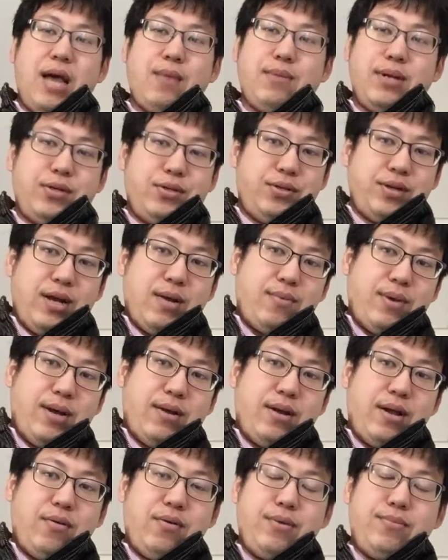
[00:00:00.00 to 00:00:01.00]
I'm not sure
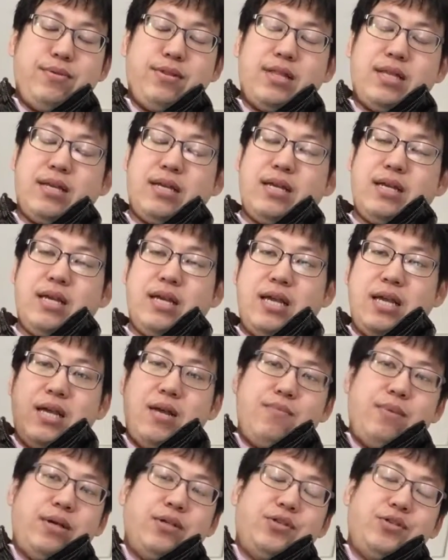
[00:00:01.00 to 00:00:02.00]
about that, everything.
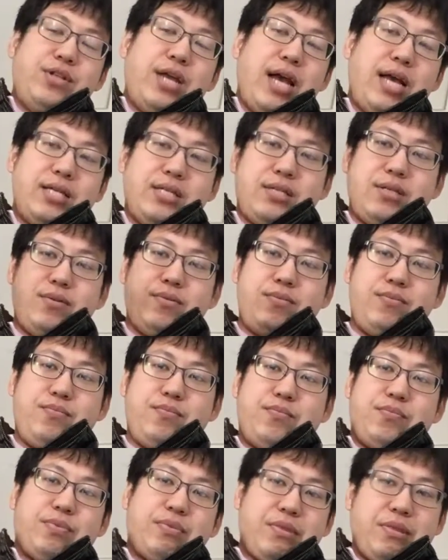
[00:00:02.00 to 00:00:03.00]
But Judaism,
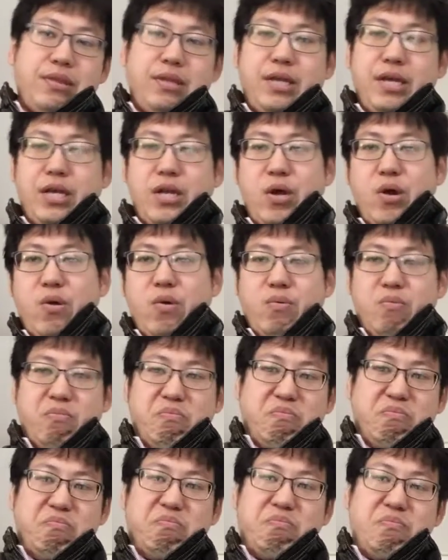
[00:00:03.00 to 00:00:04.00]
you
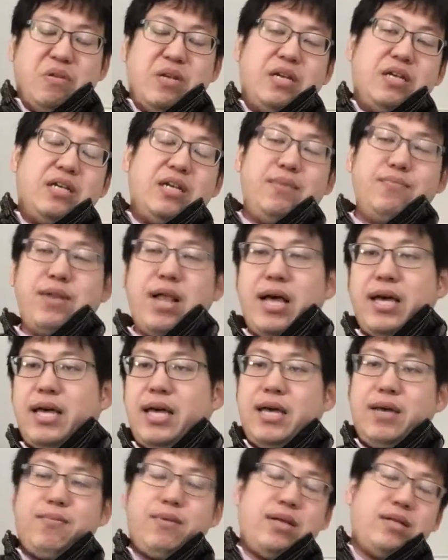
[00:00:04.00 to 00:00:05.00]
know,
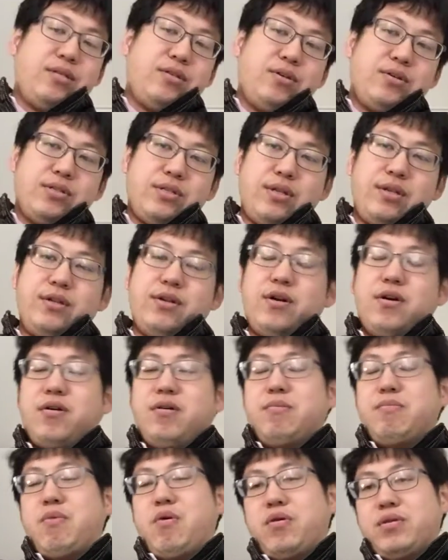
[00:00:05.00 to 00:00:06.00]
Ibrahim and those, you
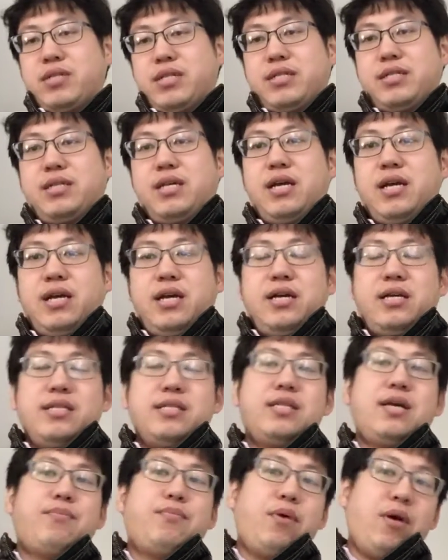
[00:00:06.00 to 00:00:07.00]
know, Moses,
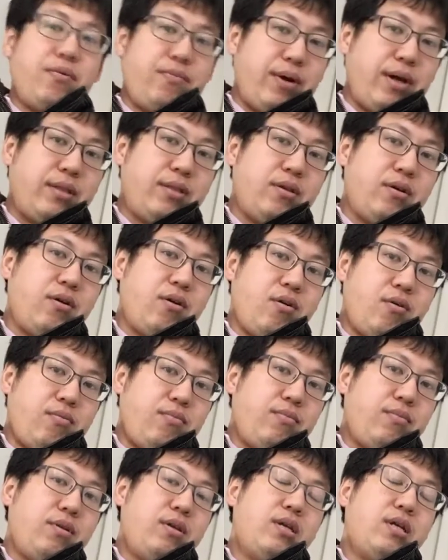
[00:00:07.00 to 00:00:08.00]
the prophet
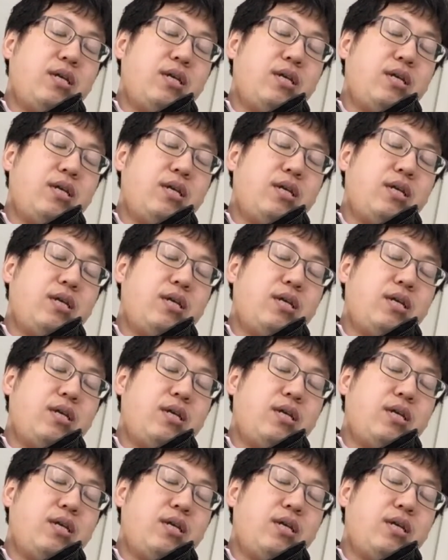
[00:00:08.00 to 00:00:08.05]
of